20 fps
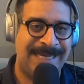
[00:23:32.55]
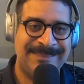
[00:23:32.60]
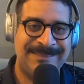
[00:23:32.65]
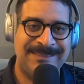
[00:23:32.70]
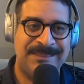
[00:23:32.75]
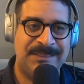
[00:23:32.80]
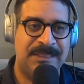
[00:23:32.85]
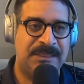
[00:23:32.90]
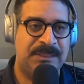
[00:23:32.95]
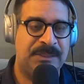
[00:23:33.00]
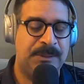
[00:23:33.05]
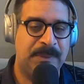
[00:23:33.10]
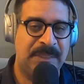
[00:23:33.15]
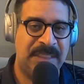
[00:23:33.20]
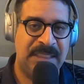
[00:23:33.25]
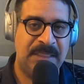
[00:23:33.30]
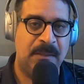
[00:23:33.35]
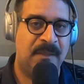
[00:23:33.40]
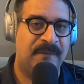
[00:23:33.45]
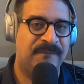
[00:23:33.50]
I suggest you
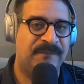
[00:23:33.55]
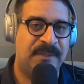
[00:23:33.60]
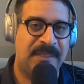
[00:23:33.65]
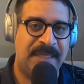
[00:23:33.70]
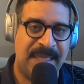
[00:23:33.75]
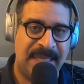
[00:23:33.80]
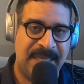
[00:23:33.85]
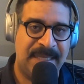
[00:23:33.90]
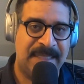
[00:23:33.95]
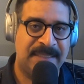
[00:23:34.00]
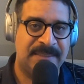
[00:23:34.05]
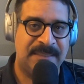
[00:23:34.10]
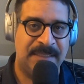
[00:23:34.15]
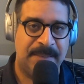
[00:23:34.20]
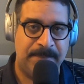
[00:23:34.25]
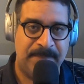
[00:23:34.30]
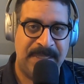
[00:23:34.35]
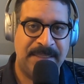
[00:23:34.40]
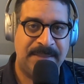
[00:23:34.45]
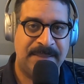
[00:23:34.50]
get off your
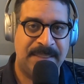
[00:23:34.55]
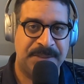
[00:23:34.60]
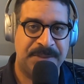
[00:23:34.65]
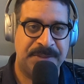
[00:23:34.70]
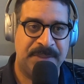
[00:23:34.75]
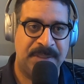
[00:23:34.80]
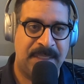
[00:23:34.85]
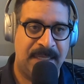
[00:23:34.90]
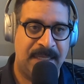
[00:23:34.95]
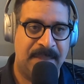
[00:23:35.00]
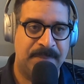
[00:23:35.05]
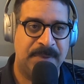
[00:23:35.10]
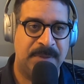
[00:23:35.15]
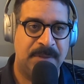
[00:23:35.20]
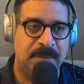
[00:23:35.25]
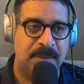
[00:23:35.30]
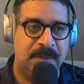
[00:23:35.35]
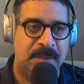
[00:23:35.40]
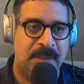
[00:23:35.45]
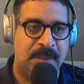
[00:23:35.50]
ass and make that shit
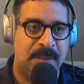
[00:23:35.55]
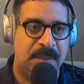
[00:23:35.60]
happen.